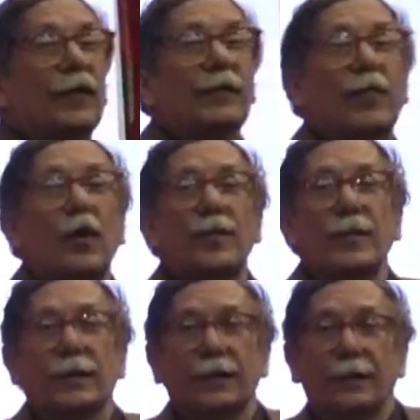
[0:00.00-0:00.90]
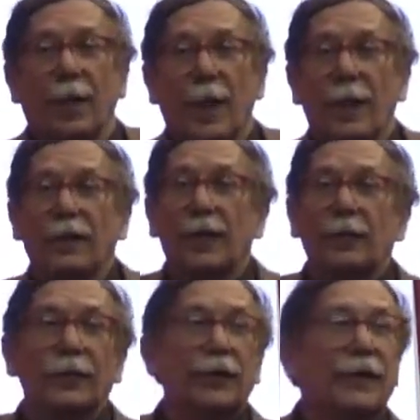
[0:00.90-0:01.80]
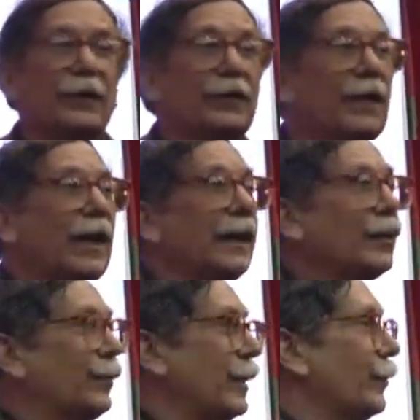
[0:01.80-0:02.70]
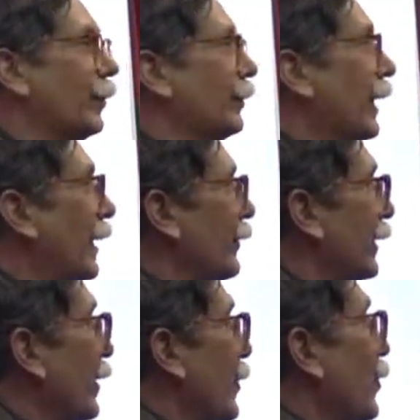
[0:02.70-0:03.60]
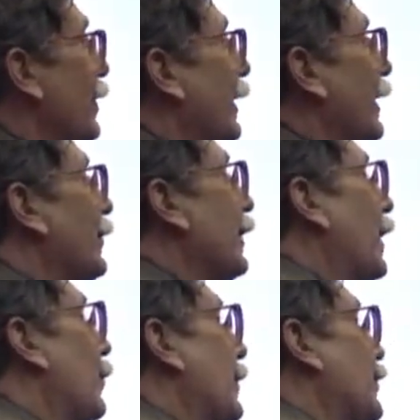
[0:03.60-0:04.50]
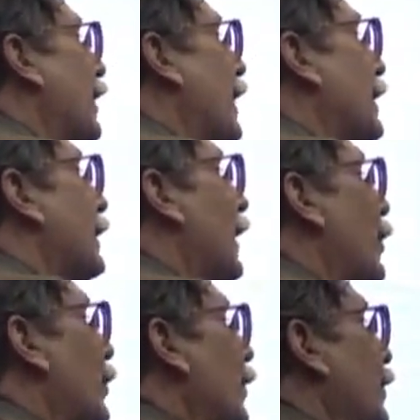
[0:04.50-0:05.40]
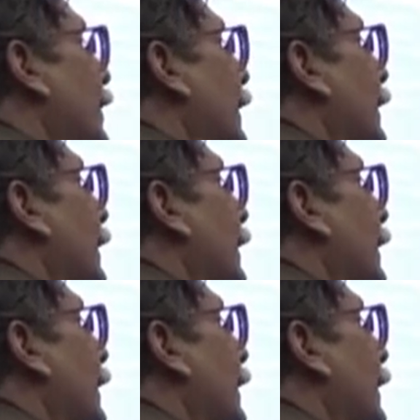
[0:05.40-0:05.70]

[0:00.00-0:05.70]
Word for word: employment opportunity to hire people, to have the community even help design it, help build it,